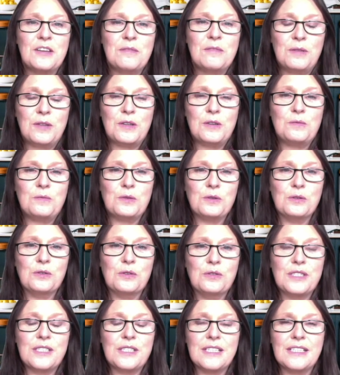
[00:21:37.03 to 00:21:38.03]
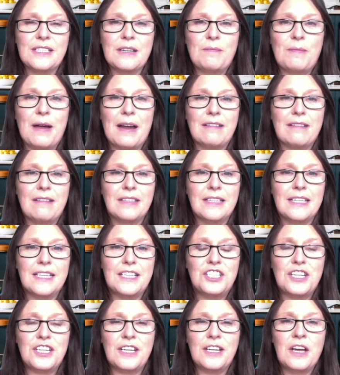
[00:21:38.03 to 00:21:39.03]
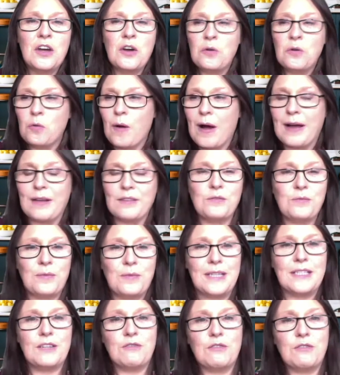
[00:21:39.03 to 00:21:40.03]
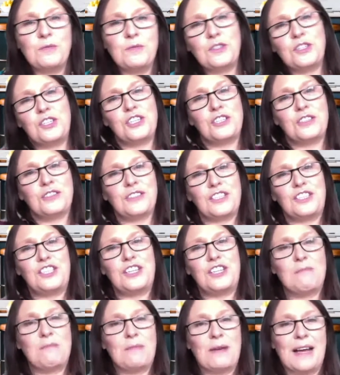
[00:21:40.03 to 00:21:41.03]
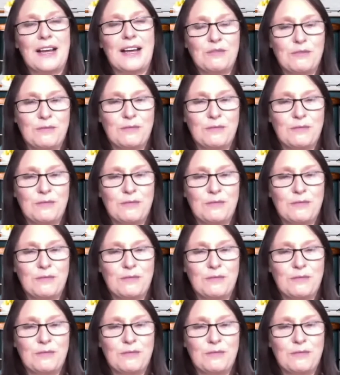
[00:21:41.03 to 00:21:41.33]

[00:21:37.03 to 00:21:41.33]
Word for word: pupils, and apparently she wound the window up and chucked the chimp out.